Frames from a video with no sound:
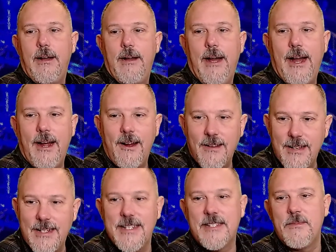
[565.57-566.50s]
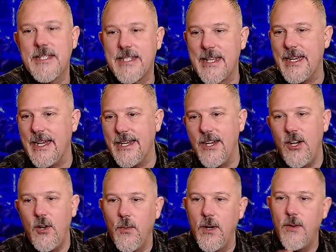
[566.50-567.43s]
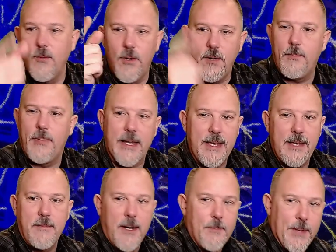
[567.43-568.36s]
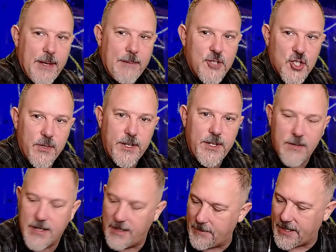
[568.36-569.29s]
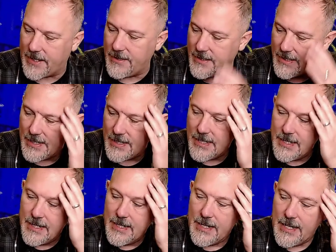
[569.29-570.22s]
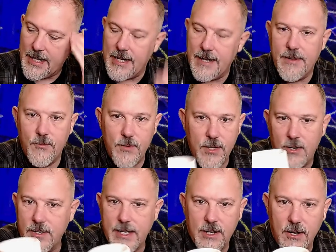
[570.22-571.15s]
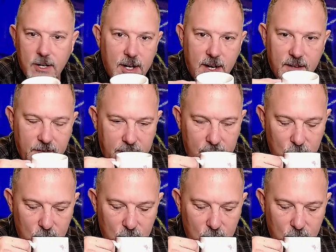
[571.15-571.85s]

Ireland is missing. I know. We'll, we'll pick him up. I'm sure he'll come in. Uh, and we all got our coffee.